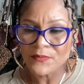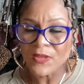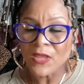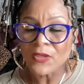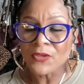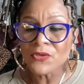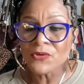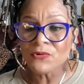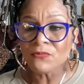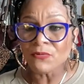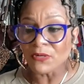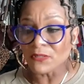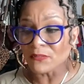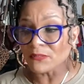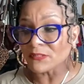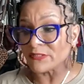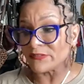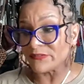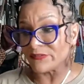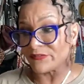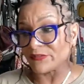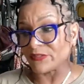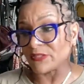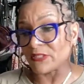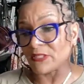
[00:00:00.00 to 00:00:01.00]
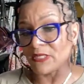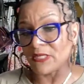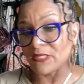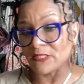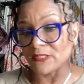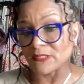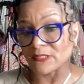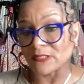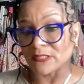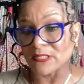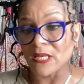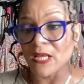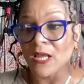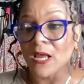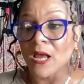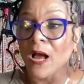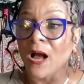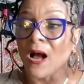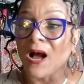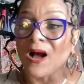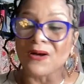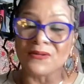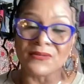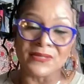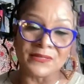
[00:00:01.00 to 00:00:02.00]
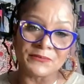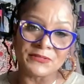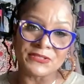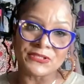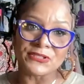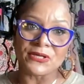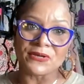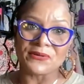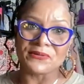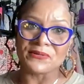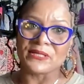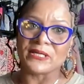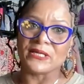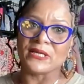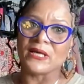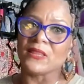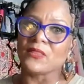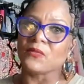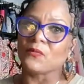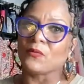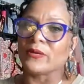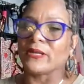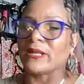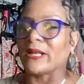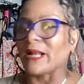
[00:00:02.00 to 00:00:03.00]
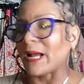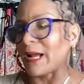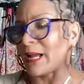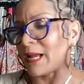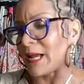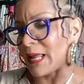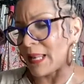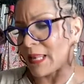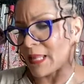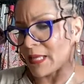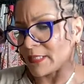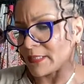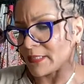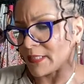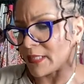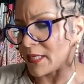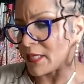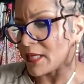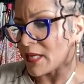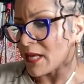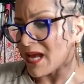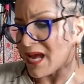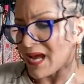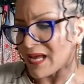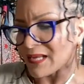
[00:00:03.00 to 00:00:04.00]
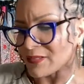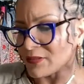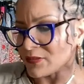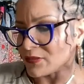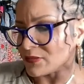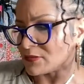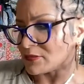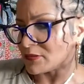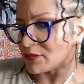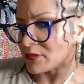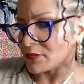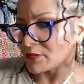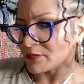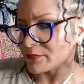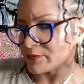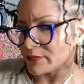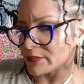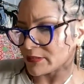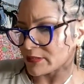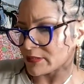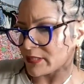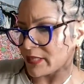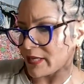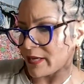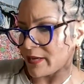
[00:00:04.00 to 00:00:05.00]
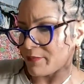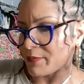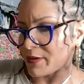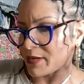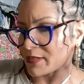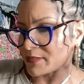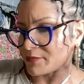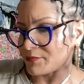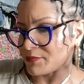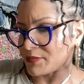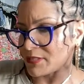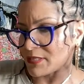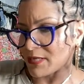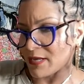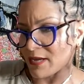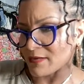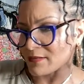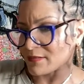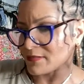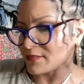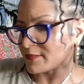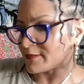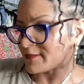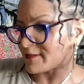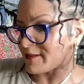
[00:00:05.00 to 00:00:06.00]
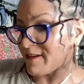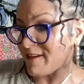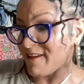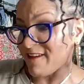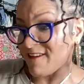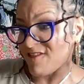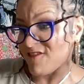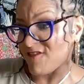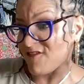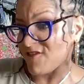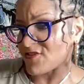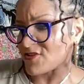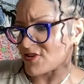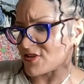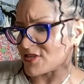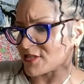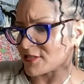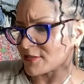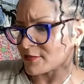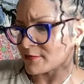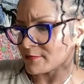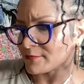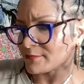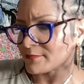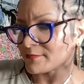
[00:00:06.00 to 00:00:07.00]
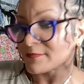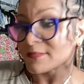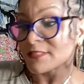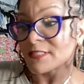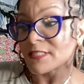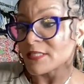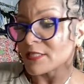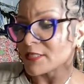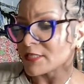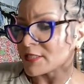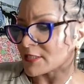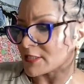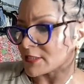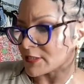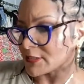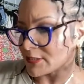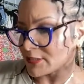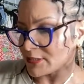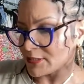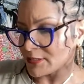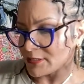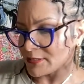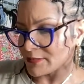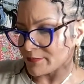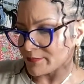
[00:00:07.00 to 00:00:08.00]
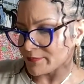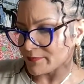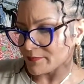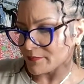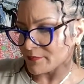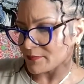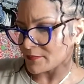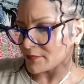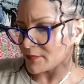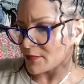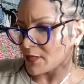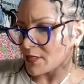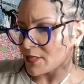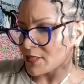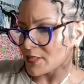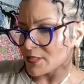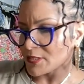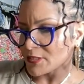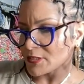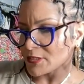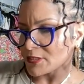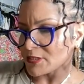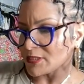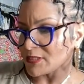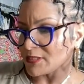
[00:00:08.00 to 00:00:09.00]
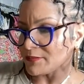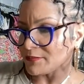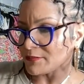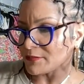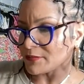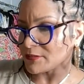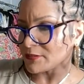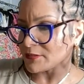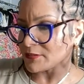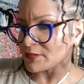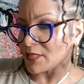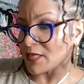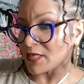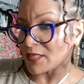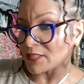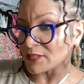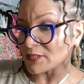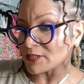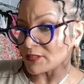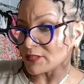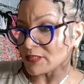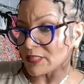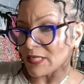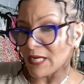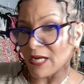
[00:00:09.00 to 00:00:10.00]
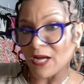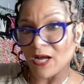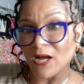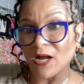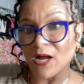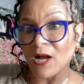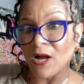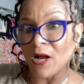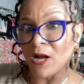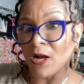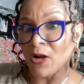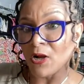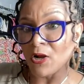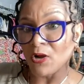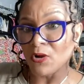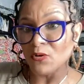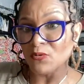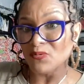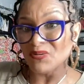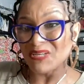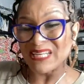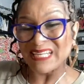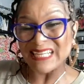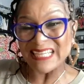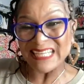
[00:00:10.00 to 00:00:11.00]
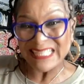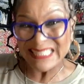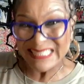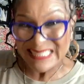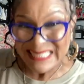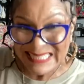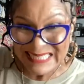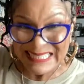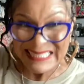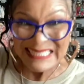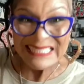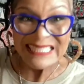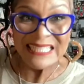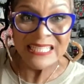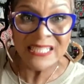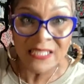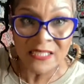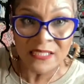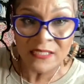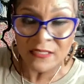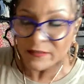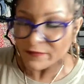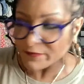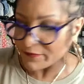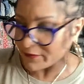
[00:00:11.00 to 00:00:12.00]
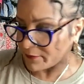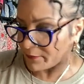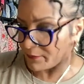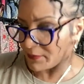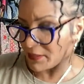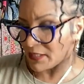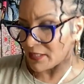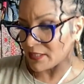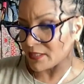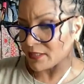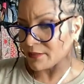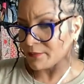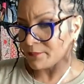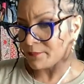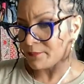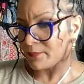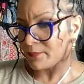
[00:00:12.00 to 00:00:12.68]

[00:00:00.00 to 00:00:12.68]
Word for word: You want different colors. Oh, let me show you the other one that I got like that. I know you can't be like this heifer. She, she, y'all, she got a whole list for me.